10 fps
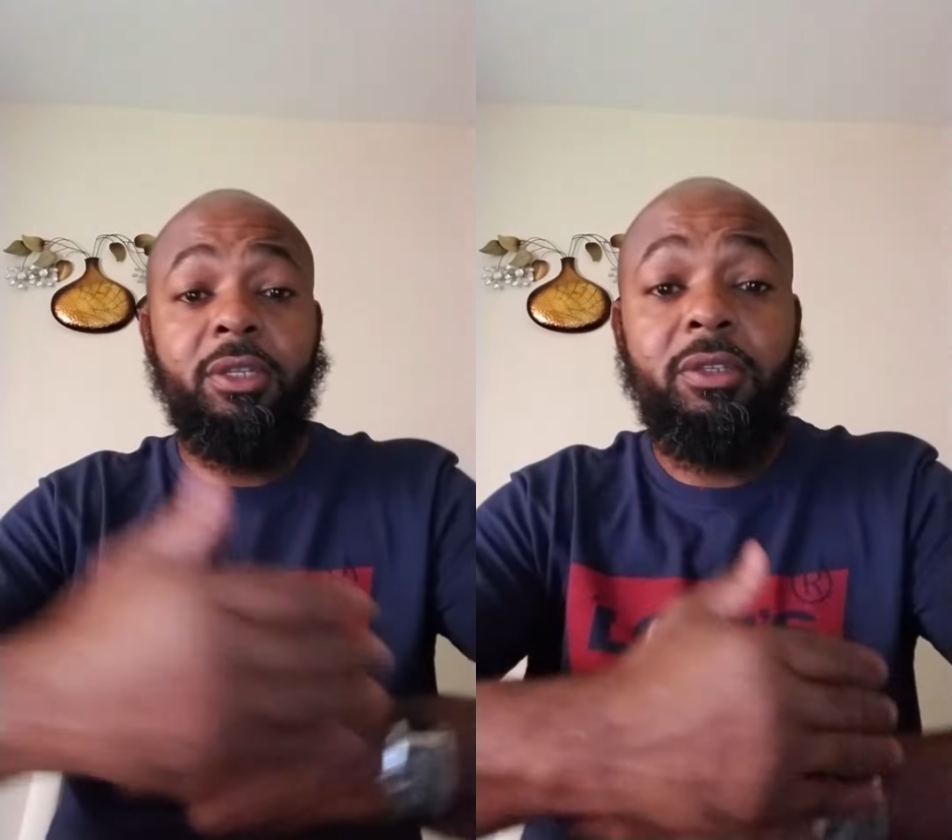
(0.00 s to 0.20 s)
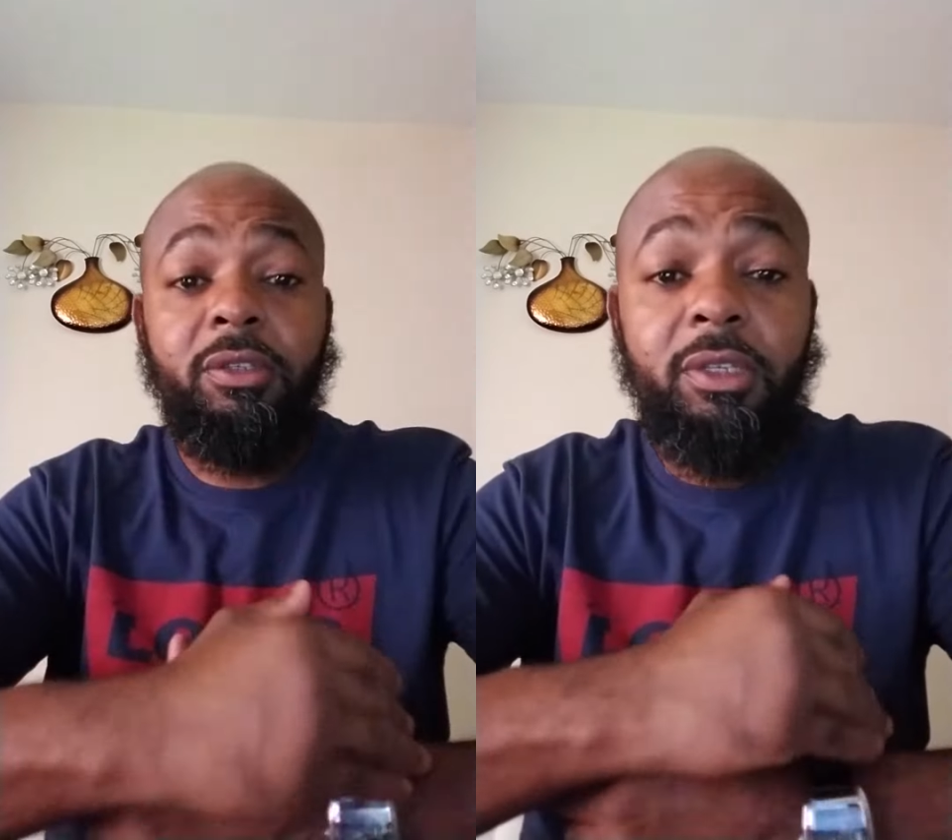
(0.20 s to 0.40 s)

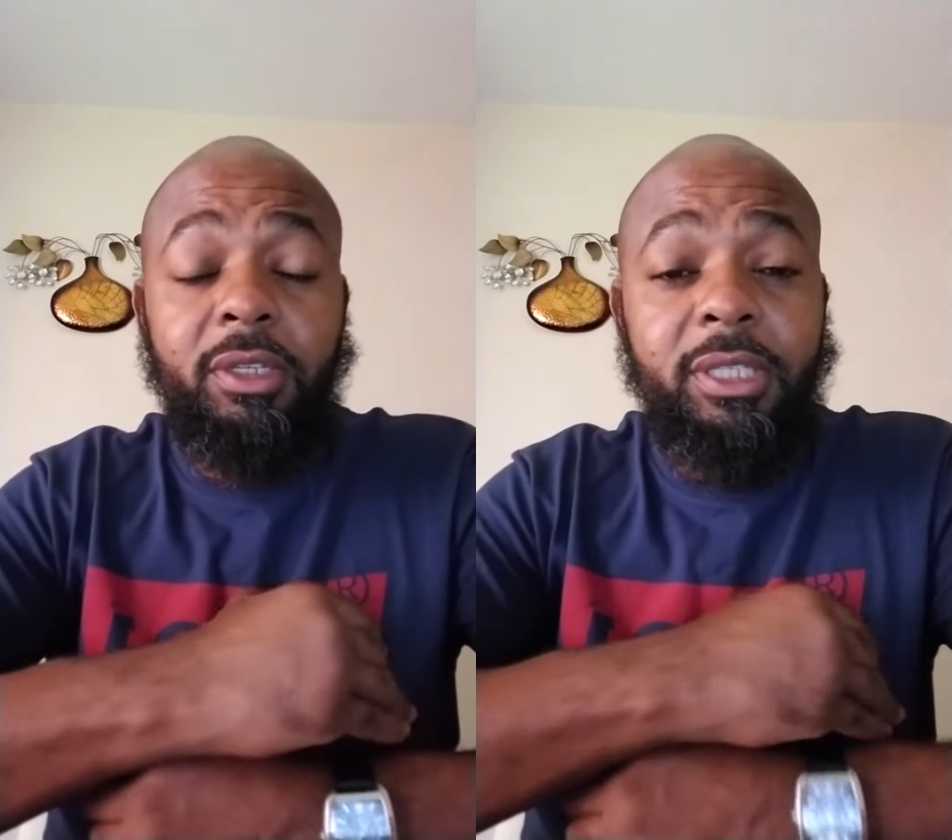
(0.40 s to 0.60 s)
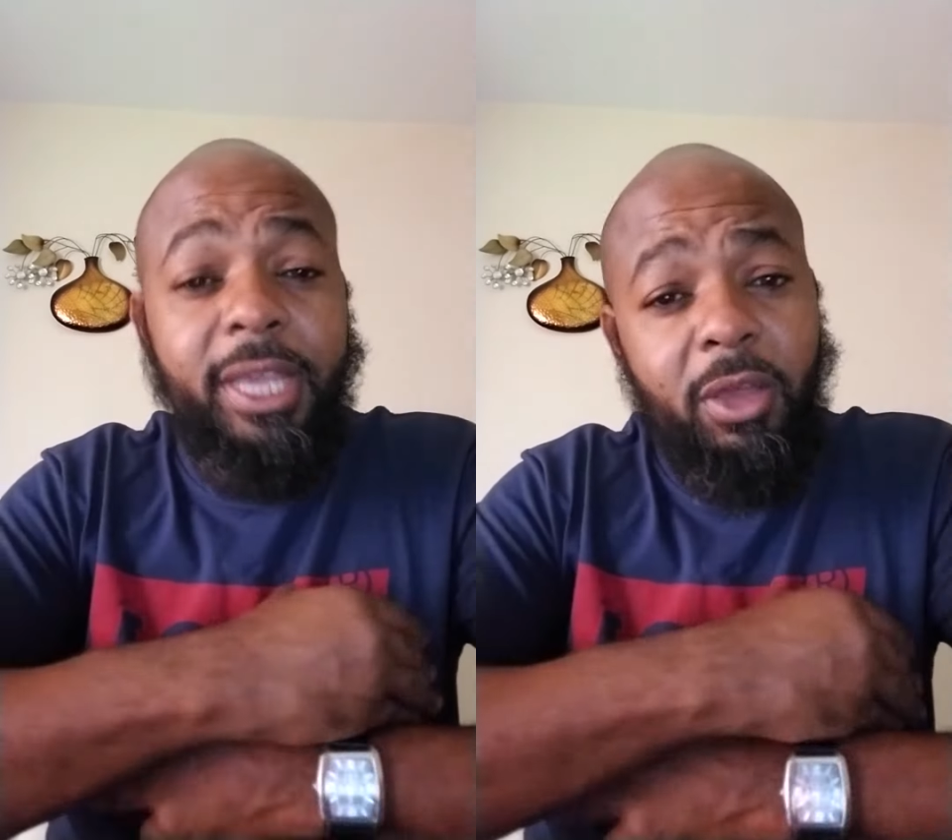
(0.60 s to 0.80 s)
to,
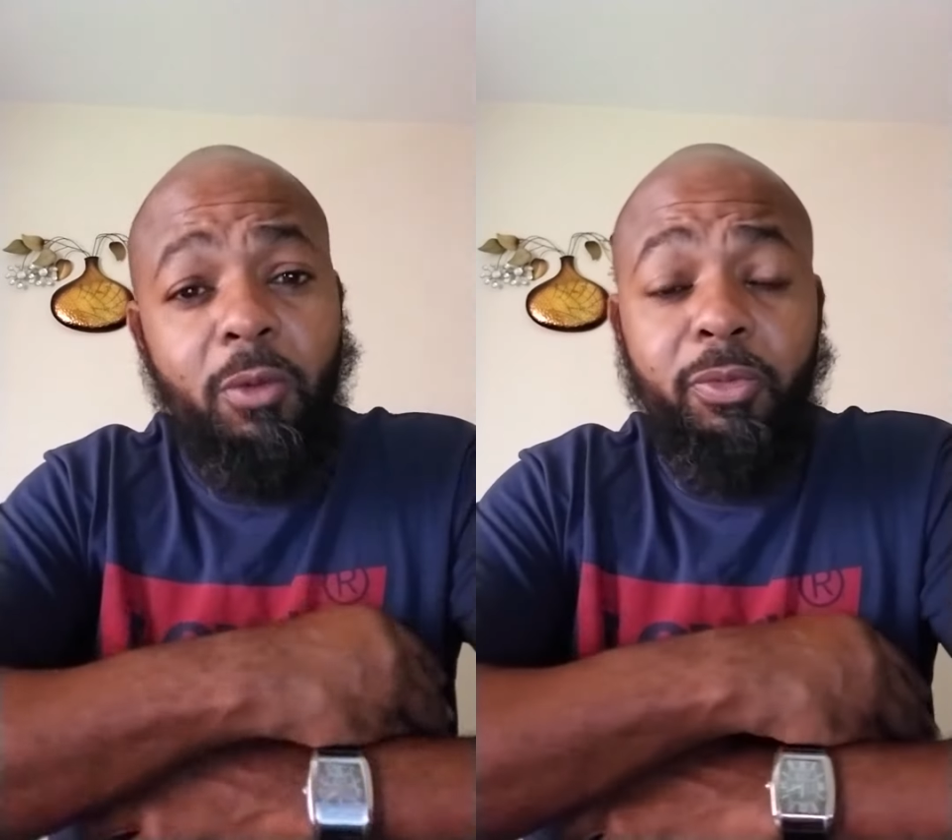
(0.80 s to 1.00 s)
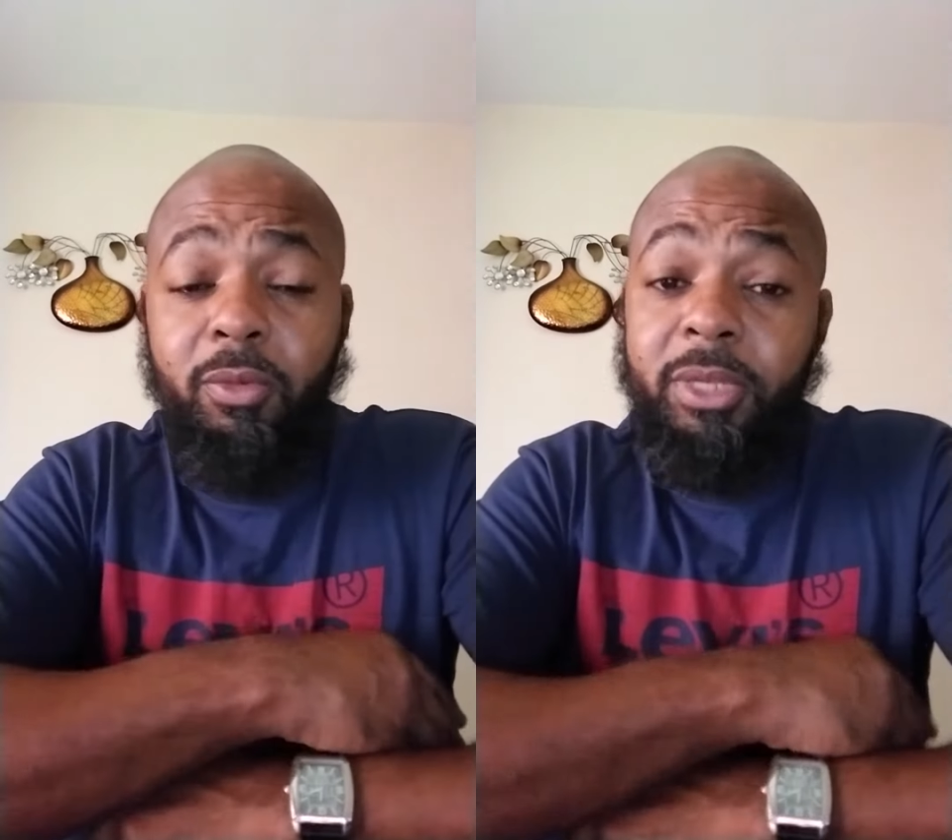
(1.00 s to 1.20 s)
to
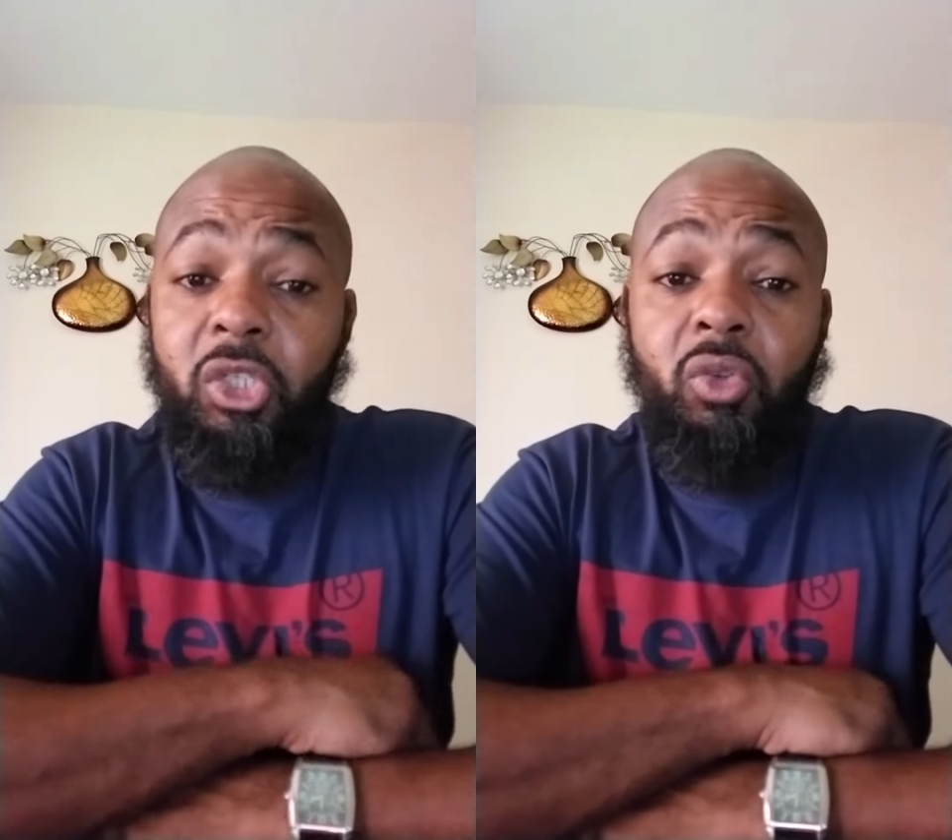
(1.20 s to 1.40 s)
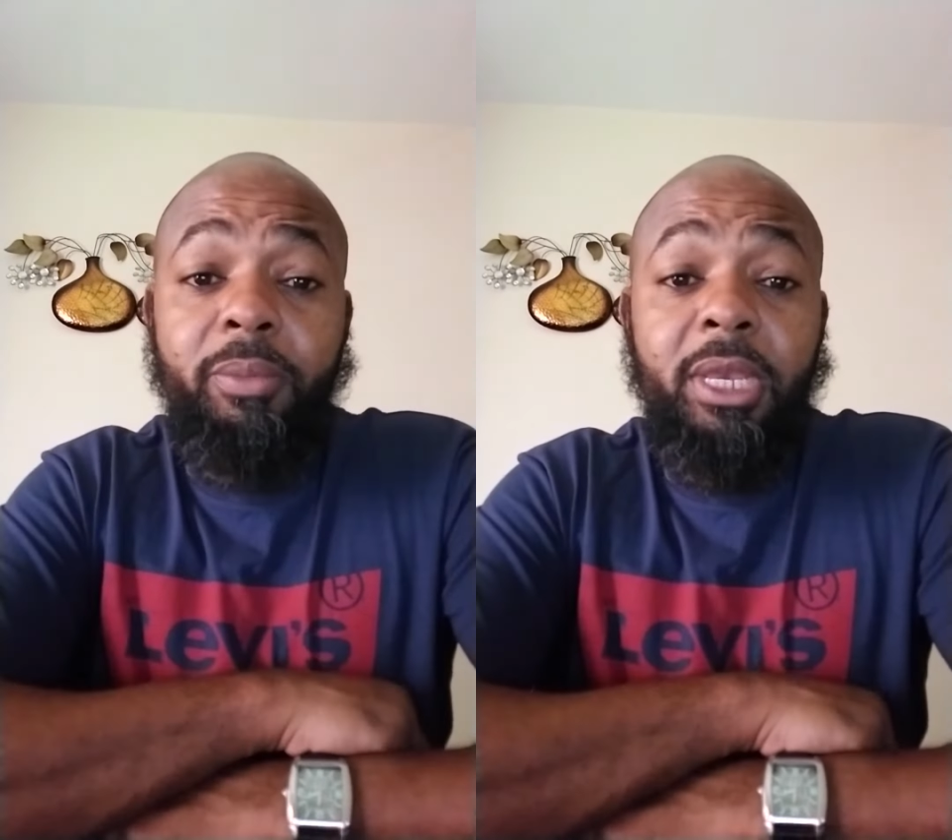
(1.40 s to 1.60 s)
help them in
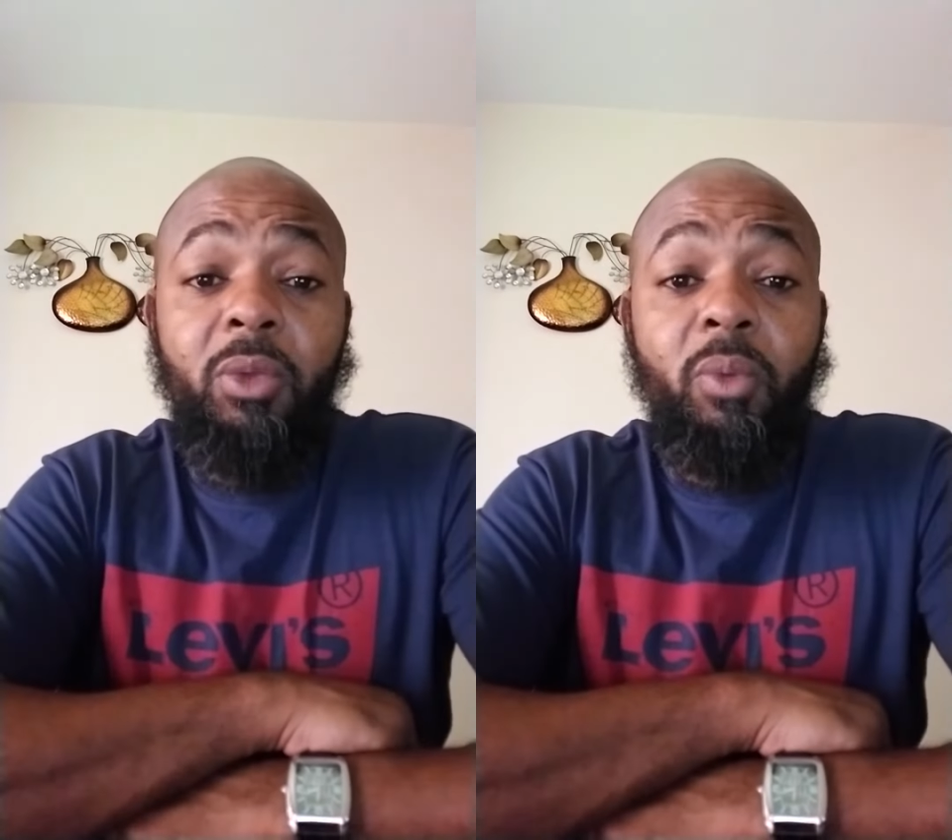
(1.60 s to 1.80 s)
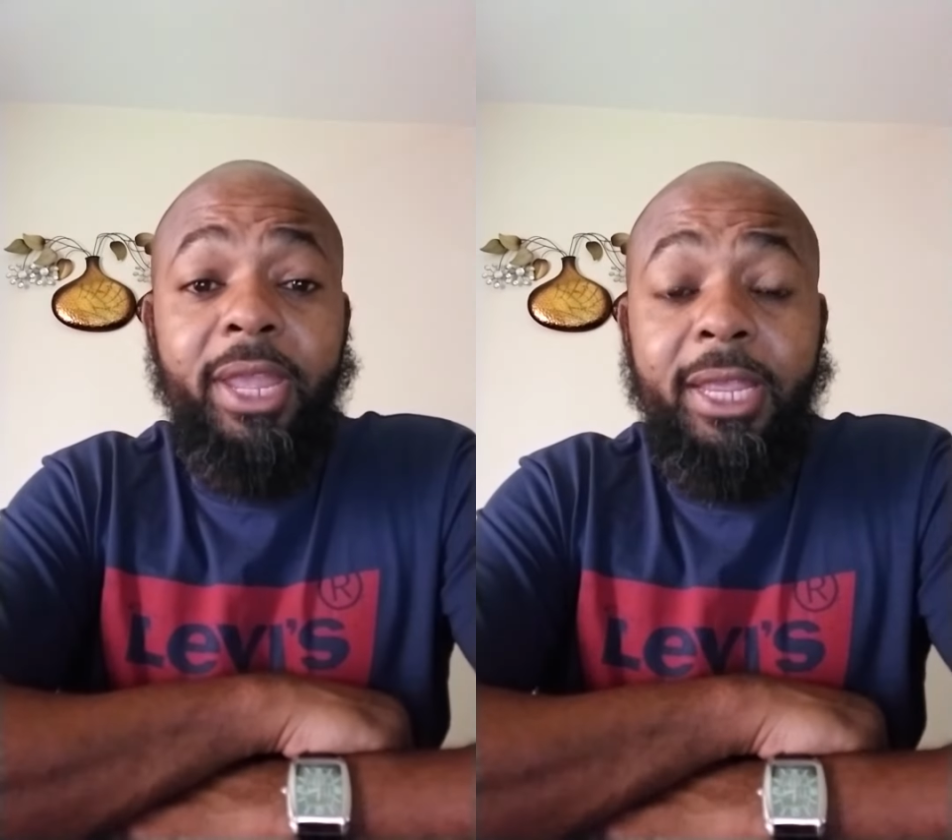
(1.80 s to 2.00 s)
so many
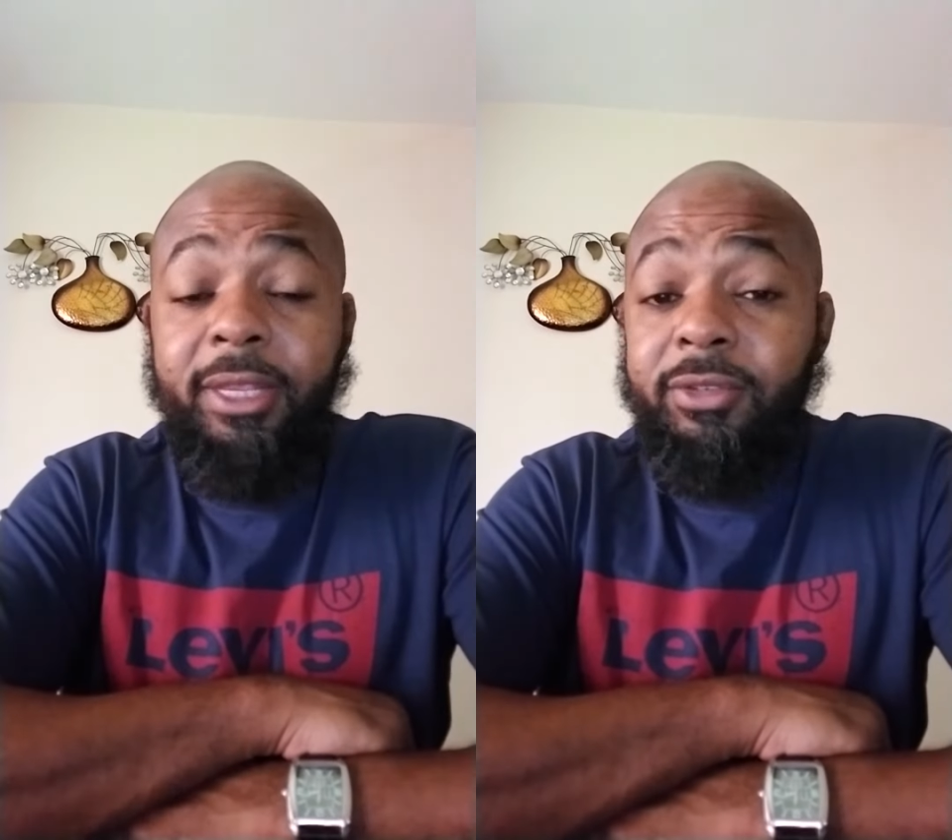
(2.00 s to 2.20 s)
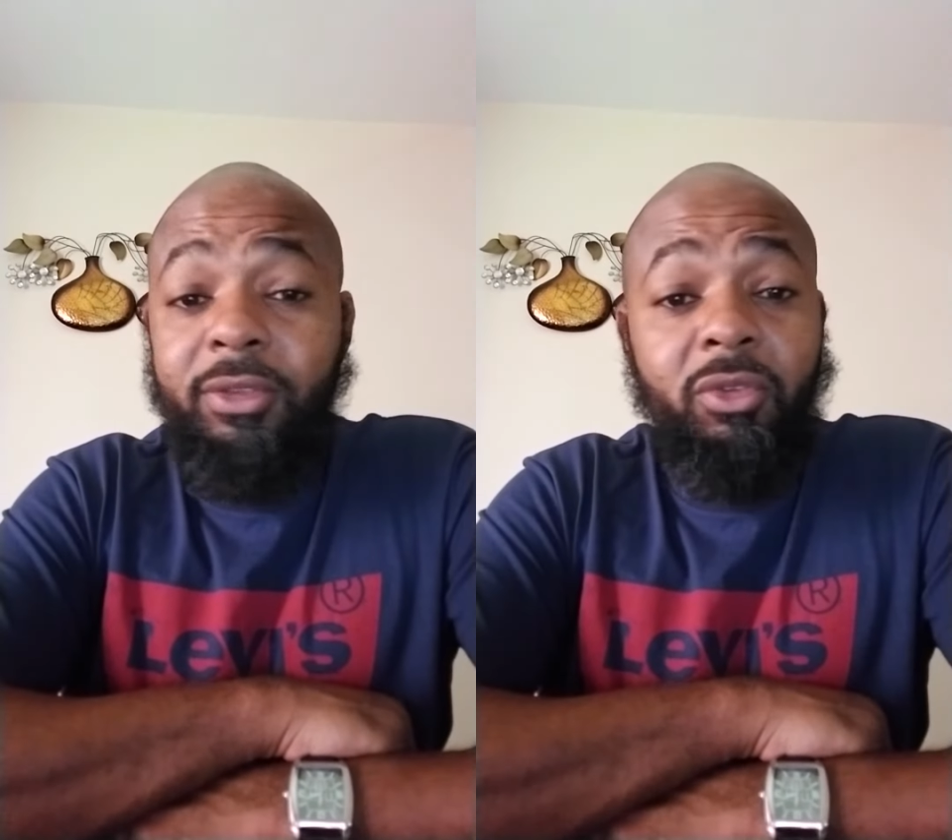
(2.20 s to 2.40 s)

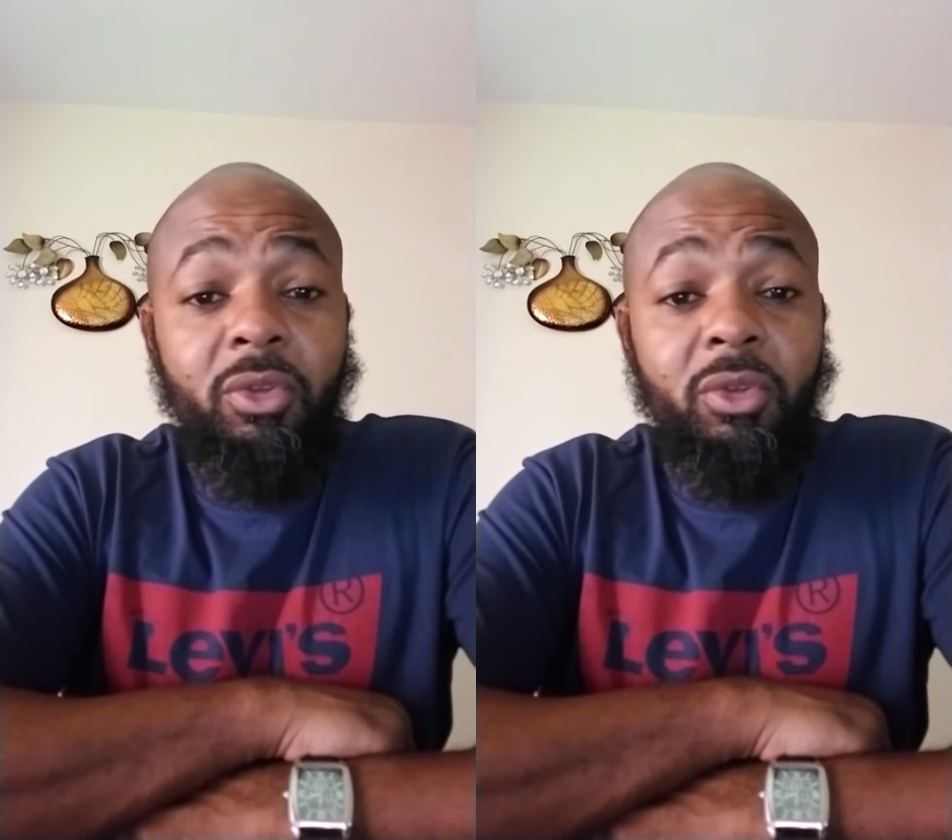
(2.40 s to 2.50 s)
ways.